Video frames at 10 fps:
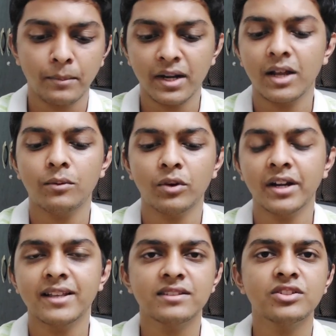But now what
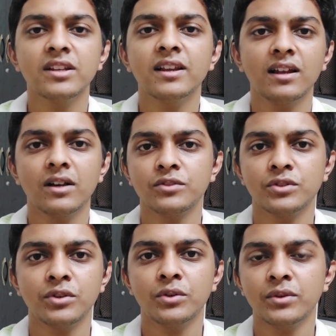it essentially allows
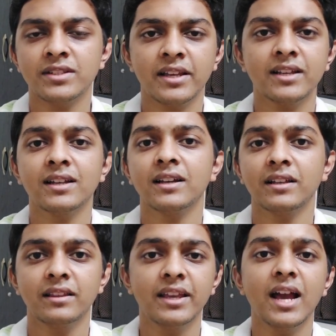you to do is like
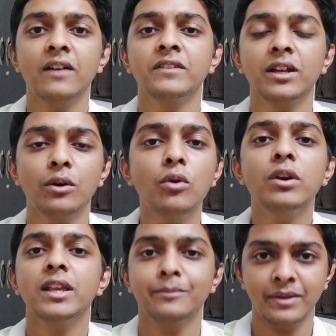they have their
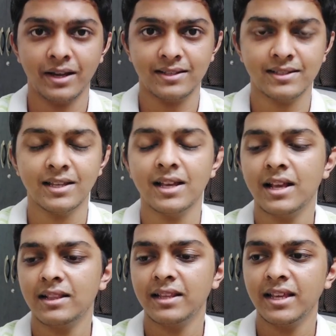own APIs.
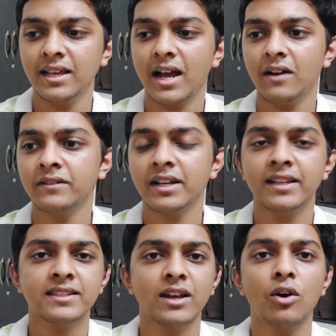They have,
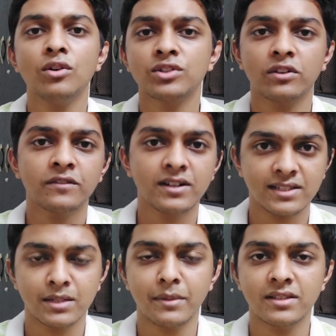let's say, all sort of
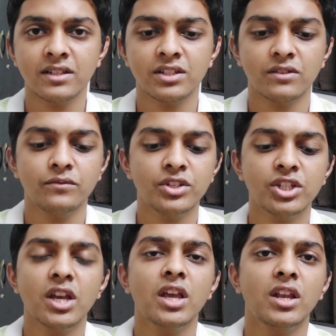customization, which
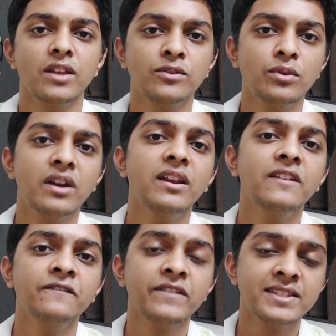you can really
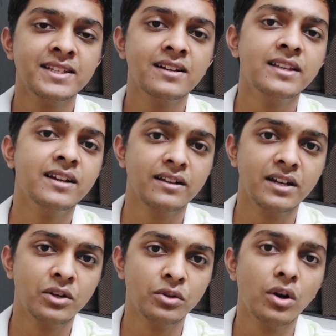physically
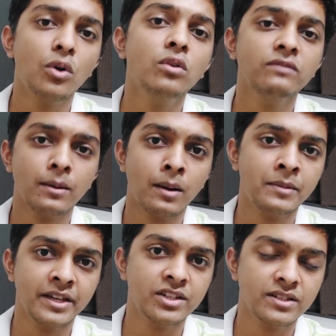connect to your own web
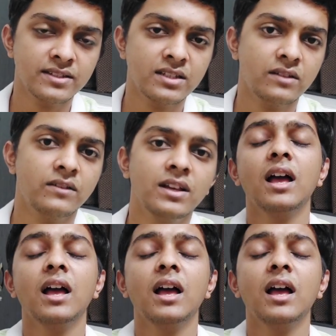application itself.